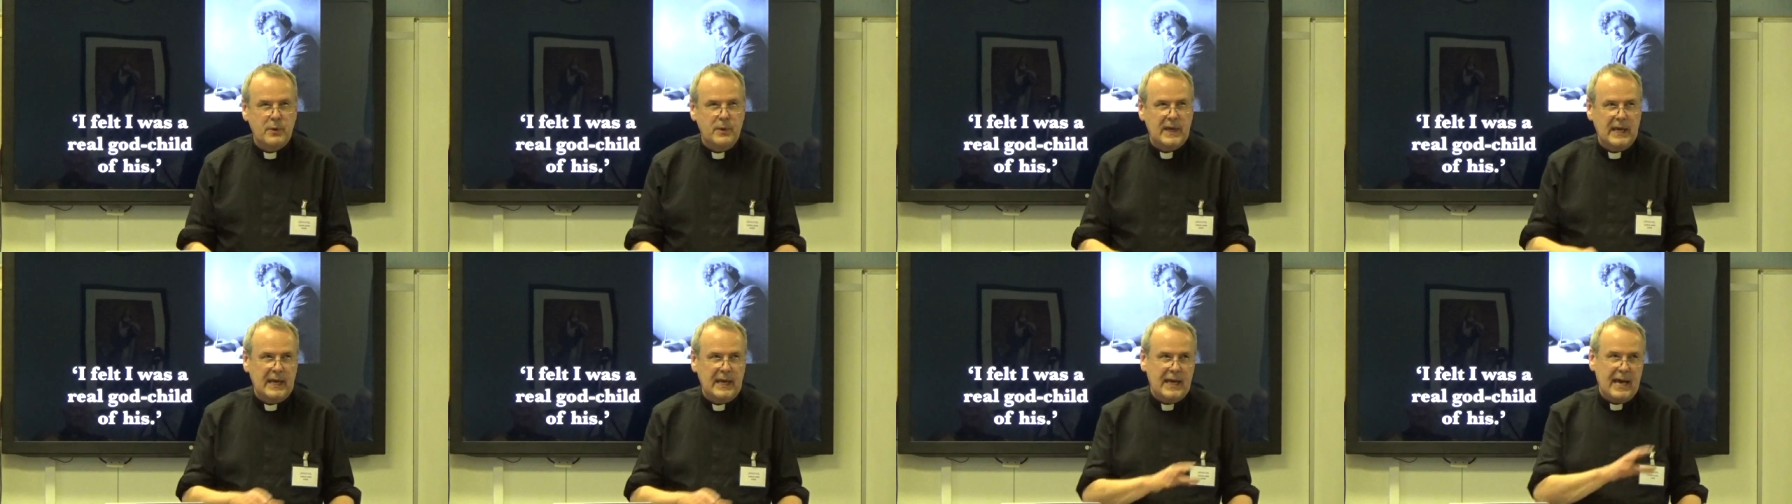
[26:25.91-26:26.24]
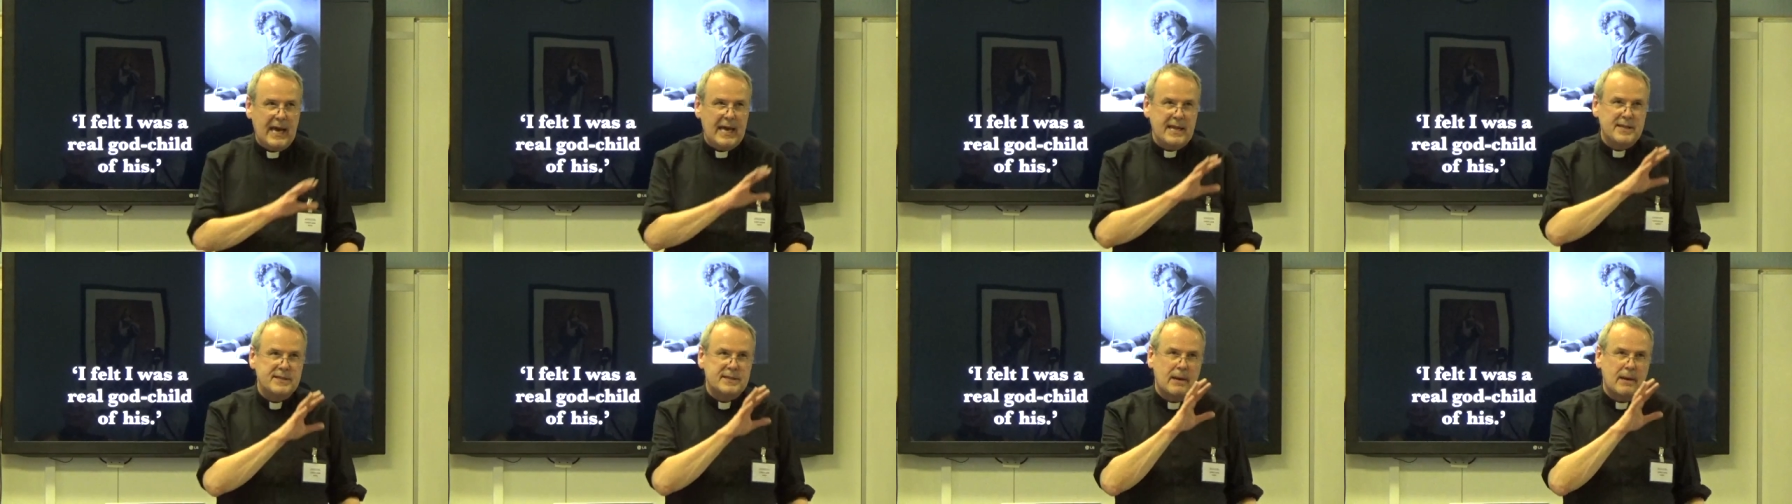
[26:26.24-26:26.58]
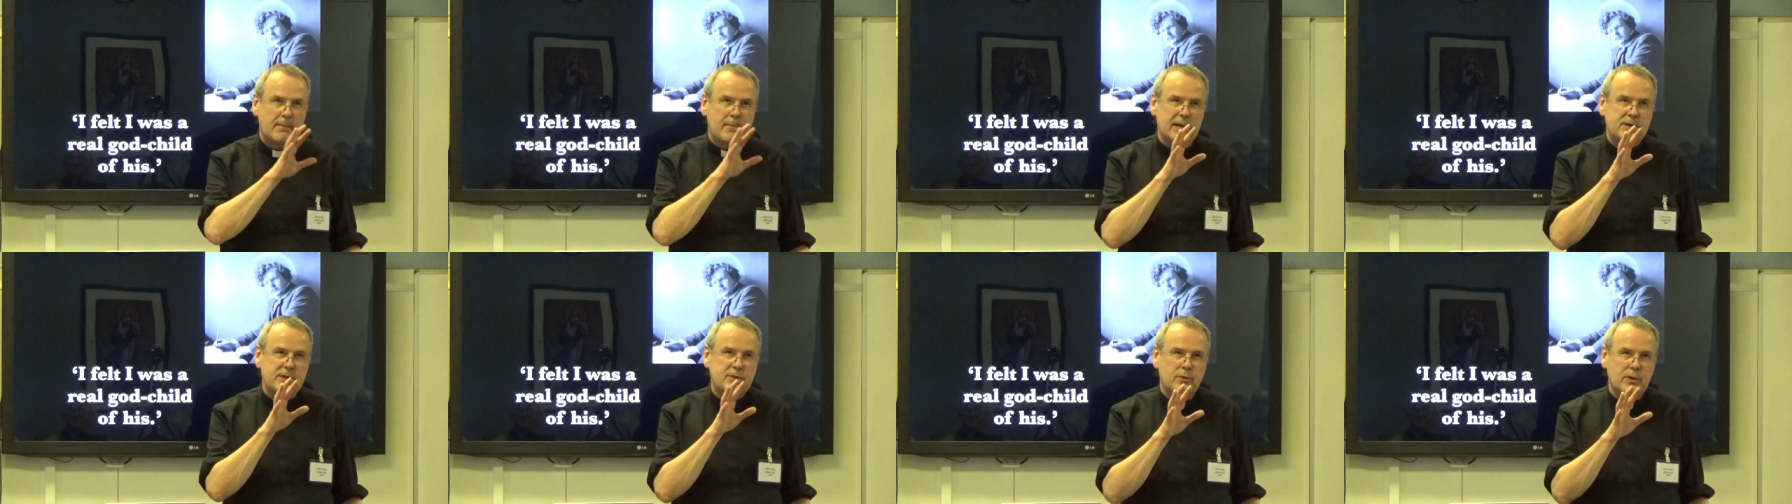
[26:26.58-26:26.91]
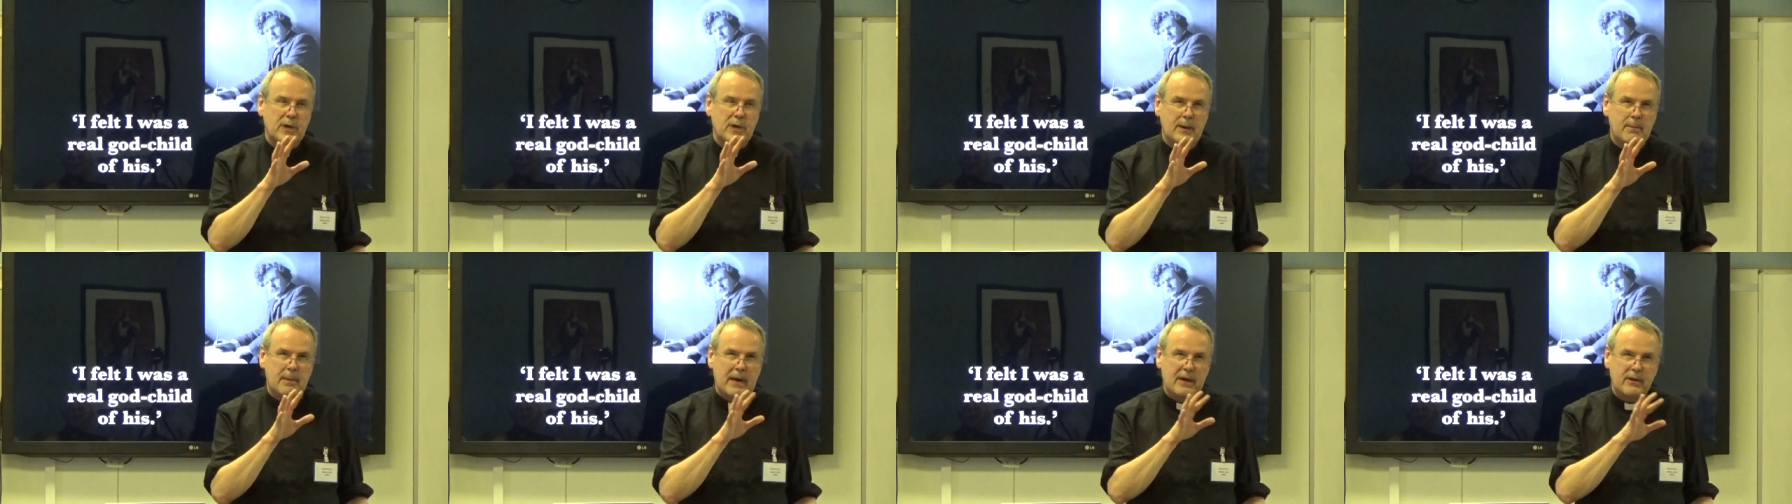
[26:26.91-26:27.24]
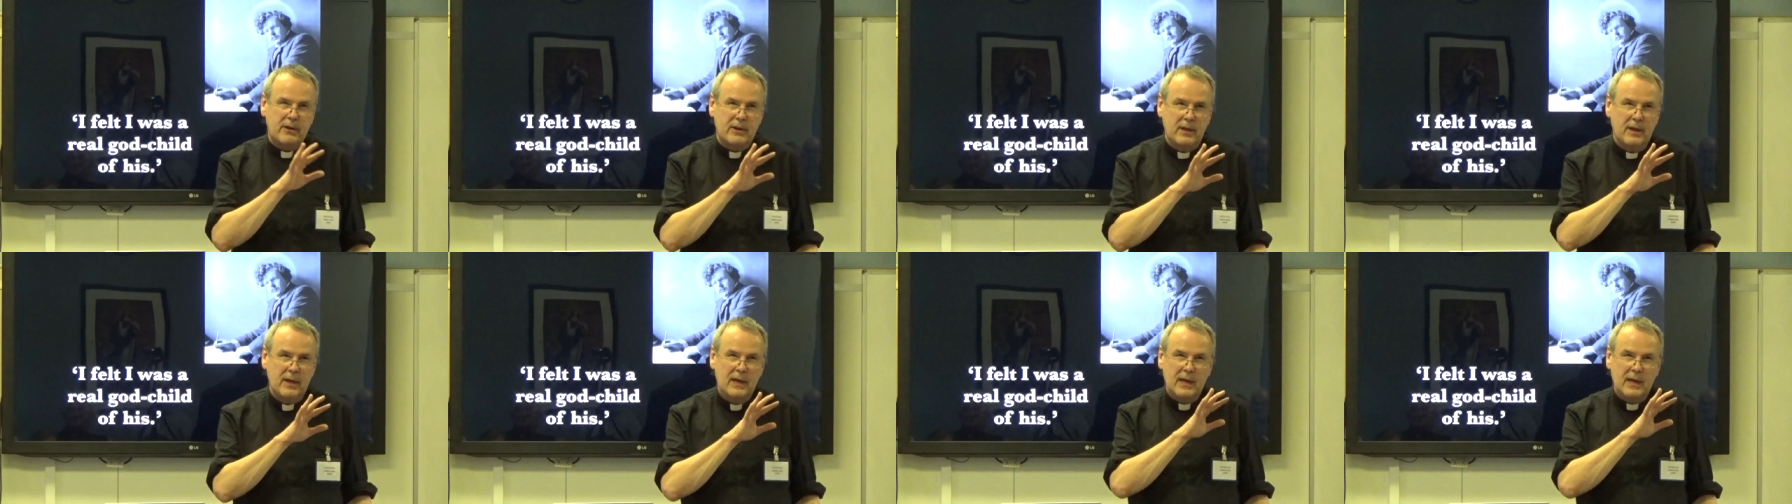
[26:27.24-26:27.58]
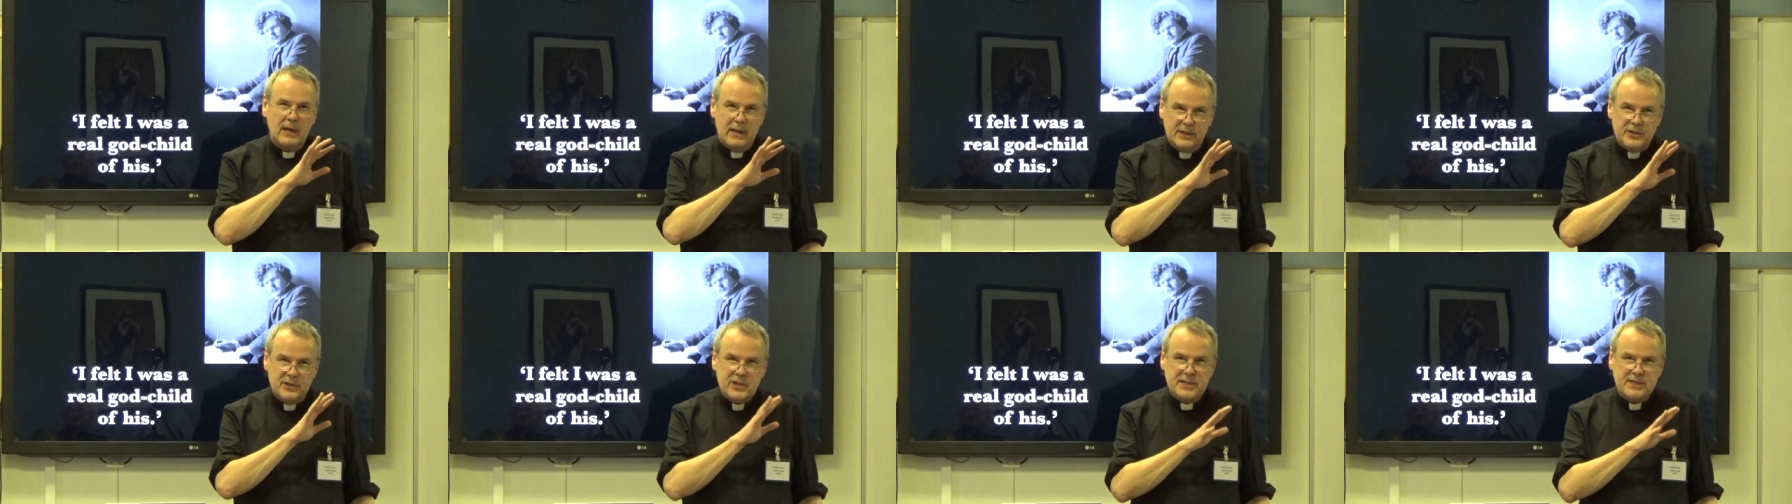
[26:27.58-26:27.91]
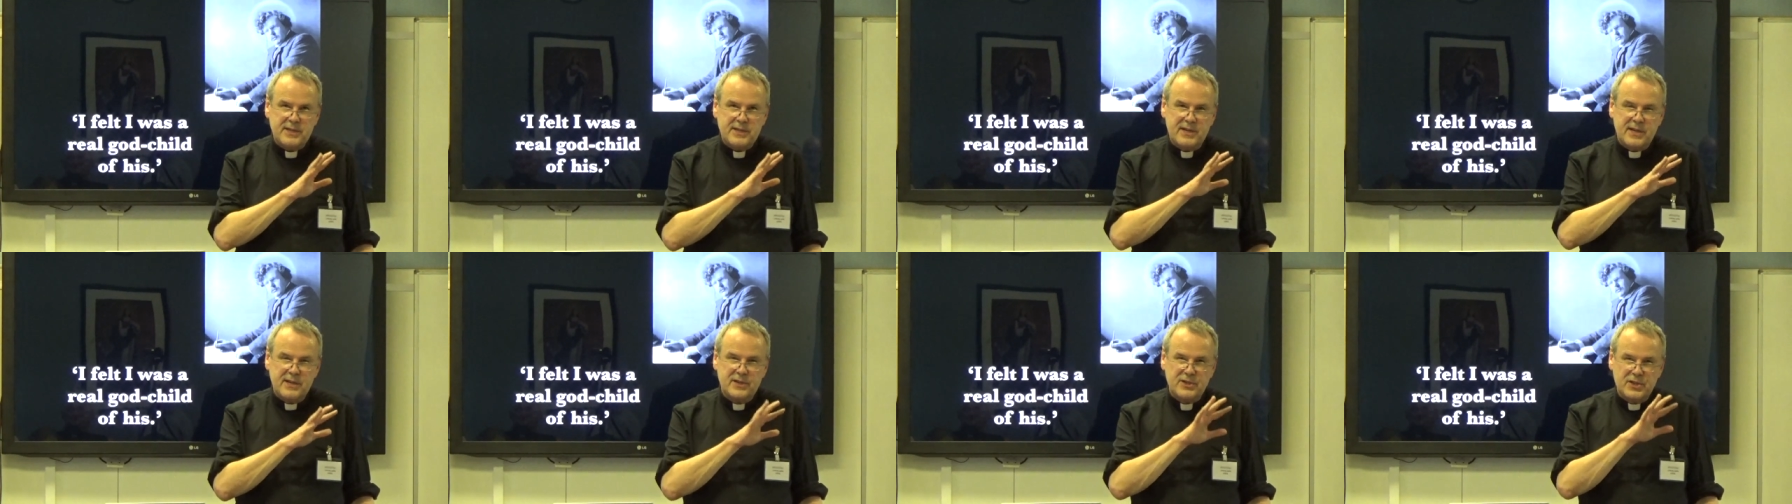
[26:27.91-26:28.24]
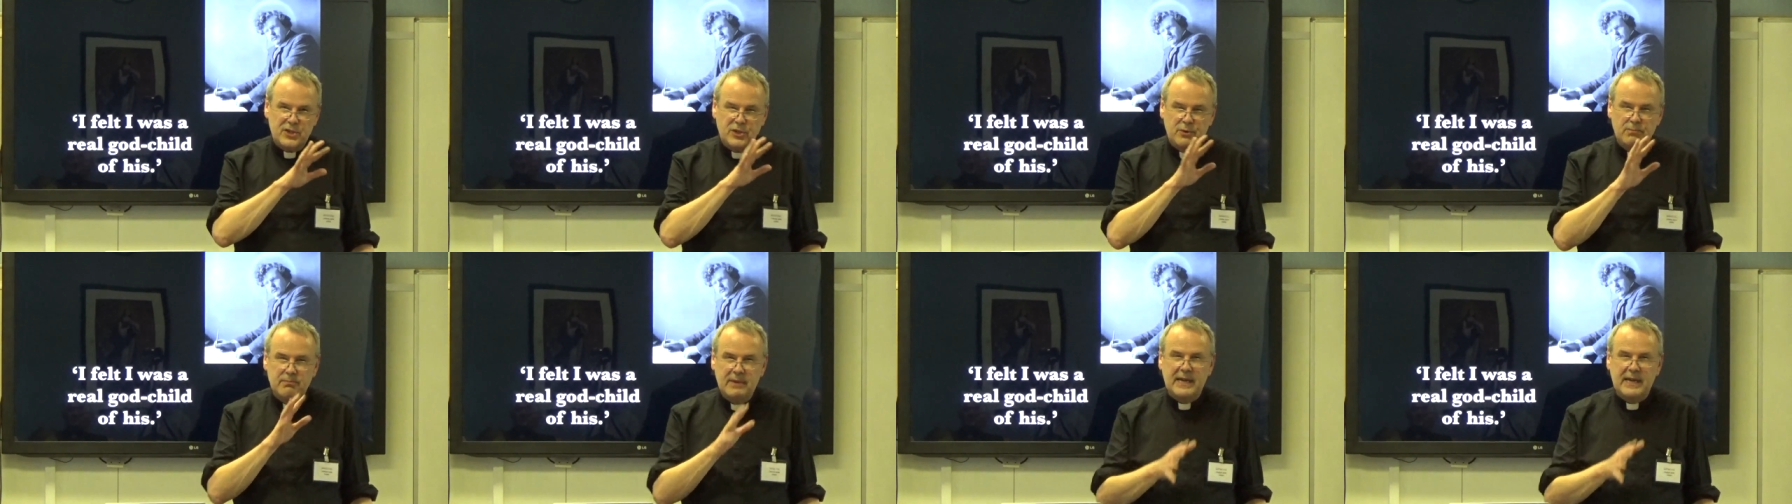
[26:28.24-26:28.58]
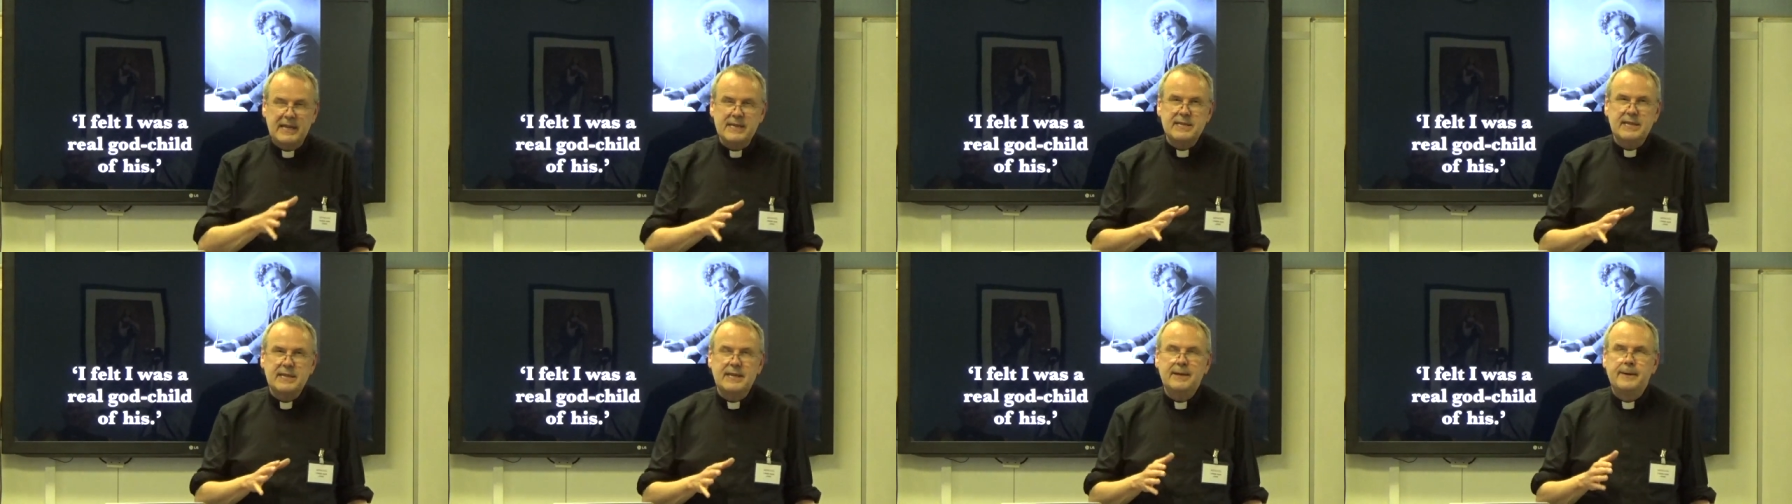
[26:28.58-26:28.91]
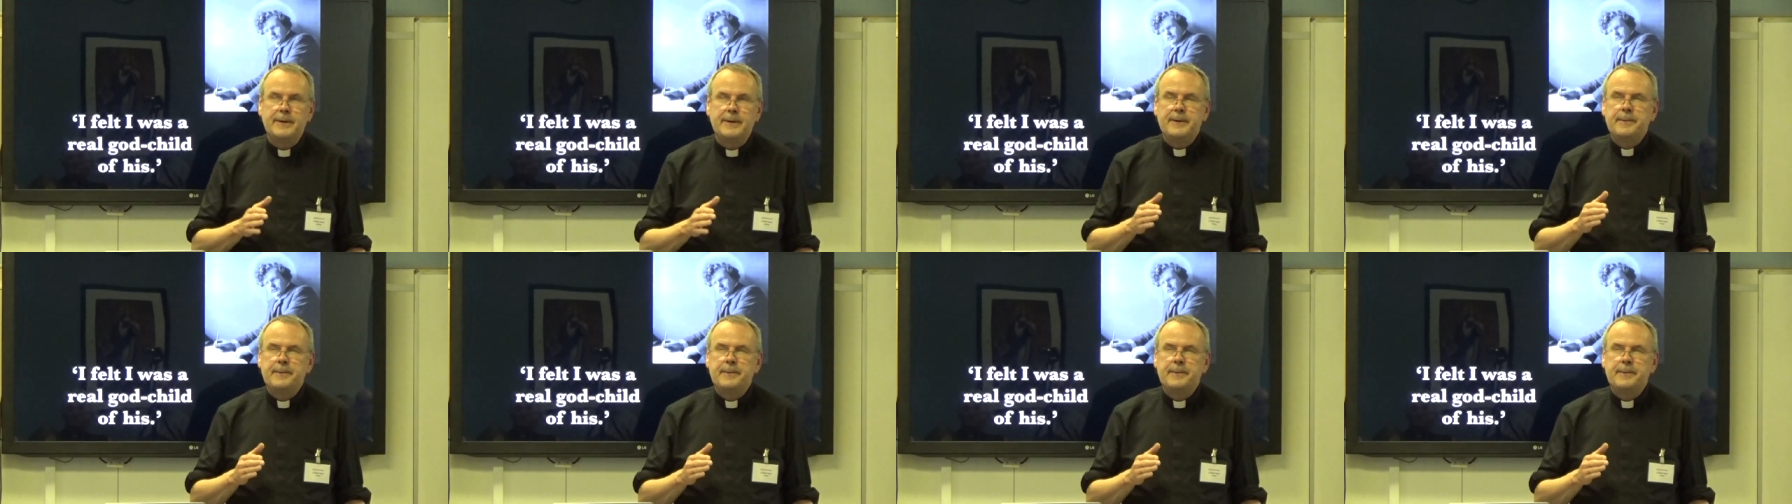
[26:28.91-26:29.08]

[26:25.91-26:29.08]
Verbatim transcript: and he ends up by talking about Chesterton's humility,